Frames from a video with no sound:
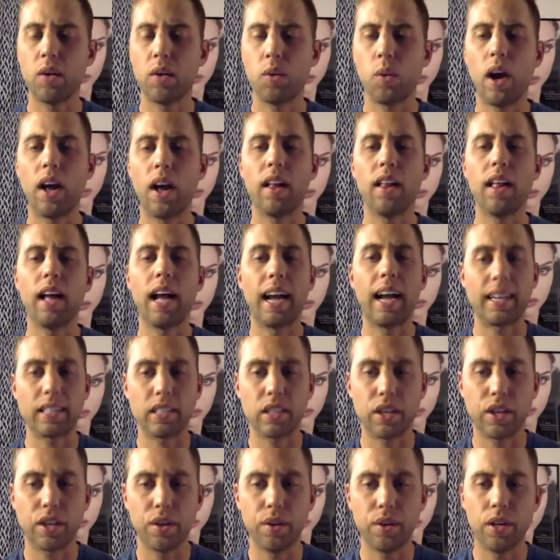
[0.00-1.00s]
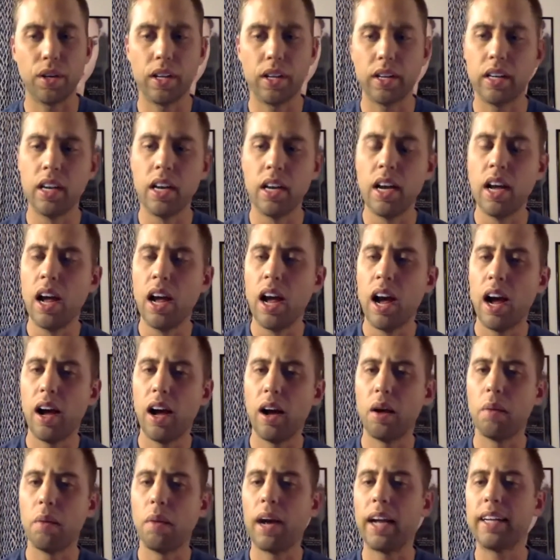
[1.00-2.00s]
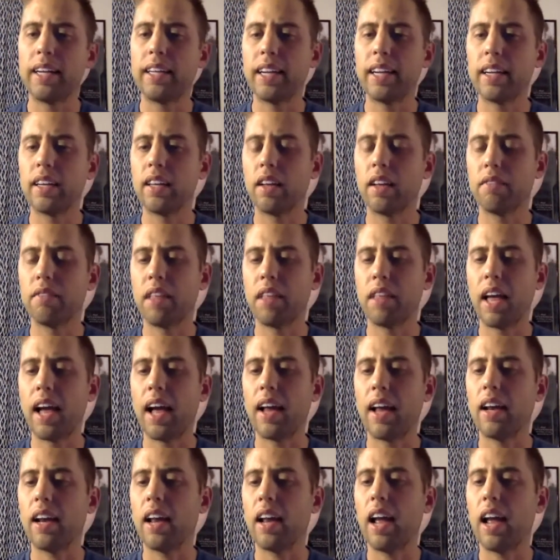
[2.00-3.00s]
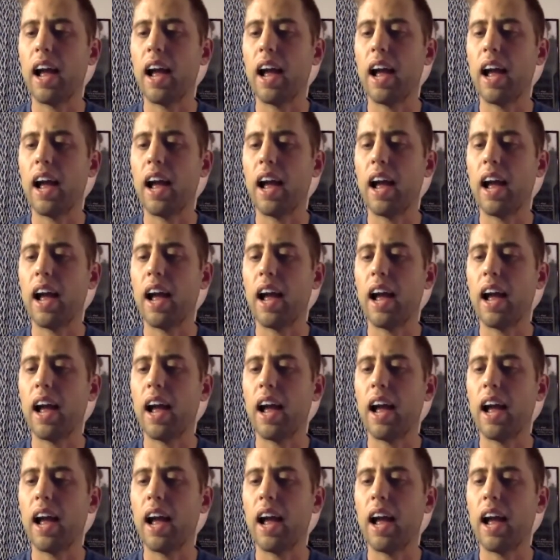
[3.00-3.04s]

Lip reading: well executed. I did love that.